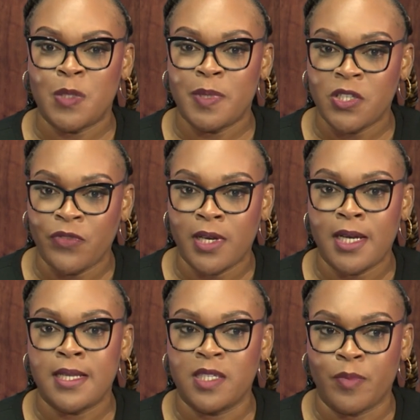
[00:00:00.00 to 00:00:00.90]

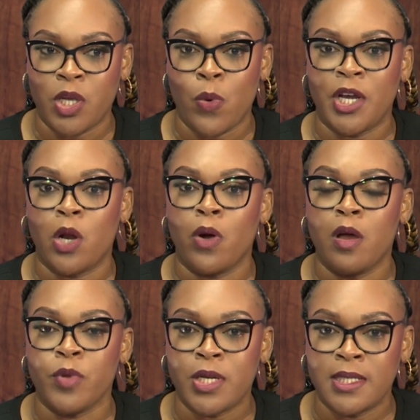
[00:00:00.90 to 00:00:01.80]
specifically in Tobago and in our
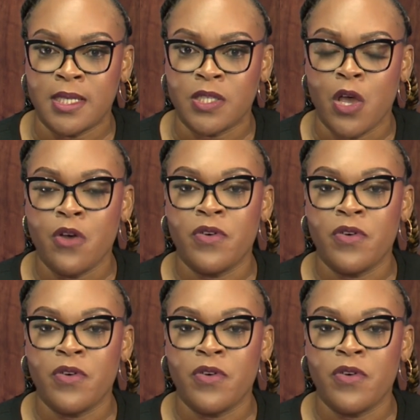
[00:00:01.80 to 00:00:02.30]
communities,